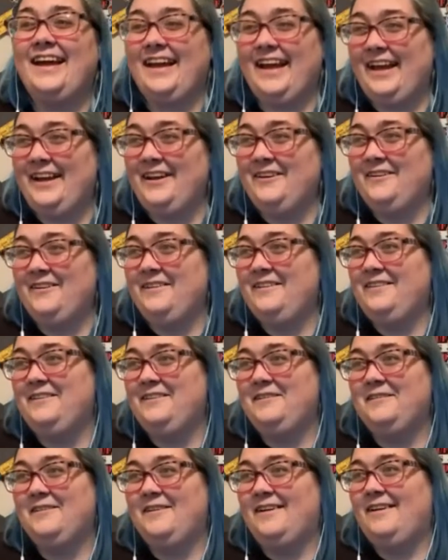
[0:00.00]
I agree with
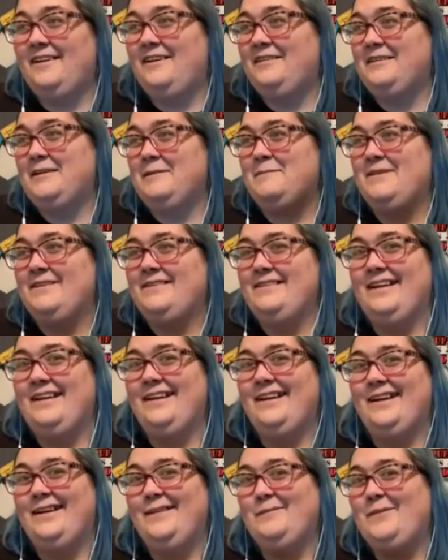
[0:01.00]
you
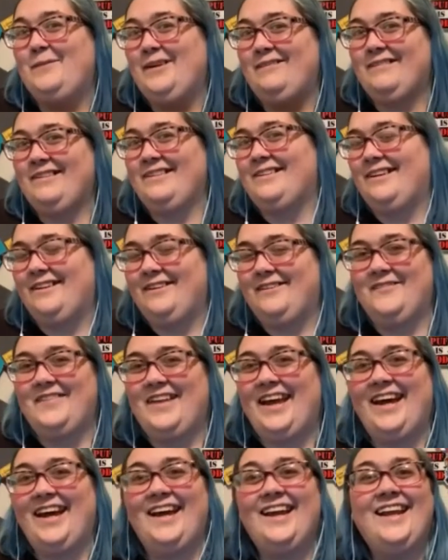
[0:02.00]
110% on pretty much all of
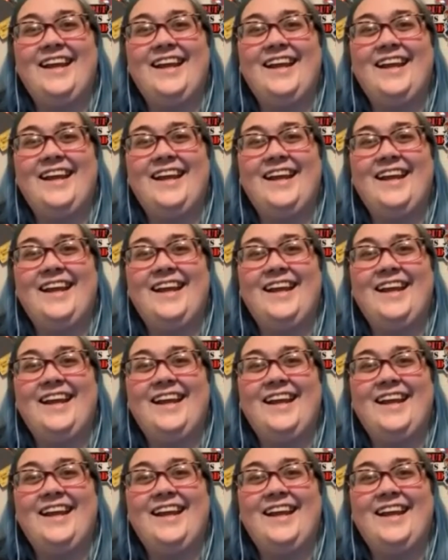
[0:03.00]
that.